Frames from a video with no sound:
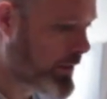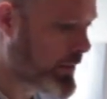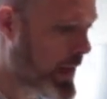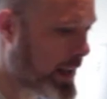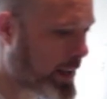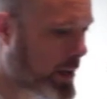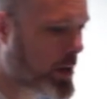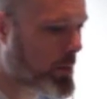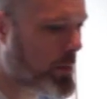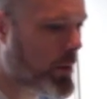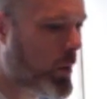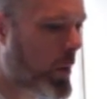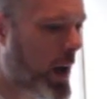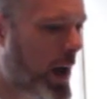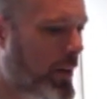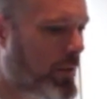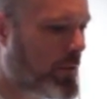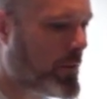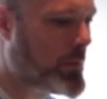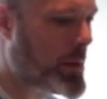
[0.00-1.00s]
then come
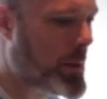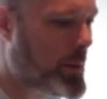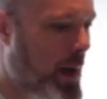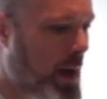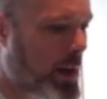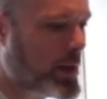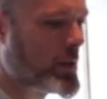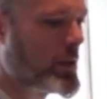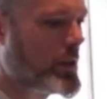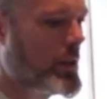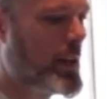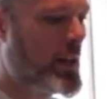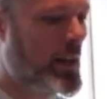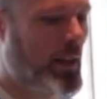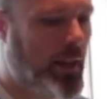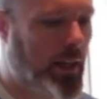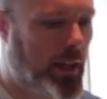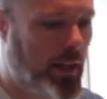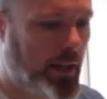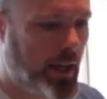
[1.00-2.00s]
away from the patient and
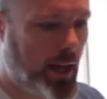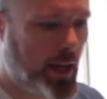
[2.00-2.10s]
lean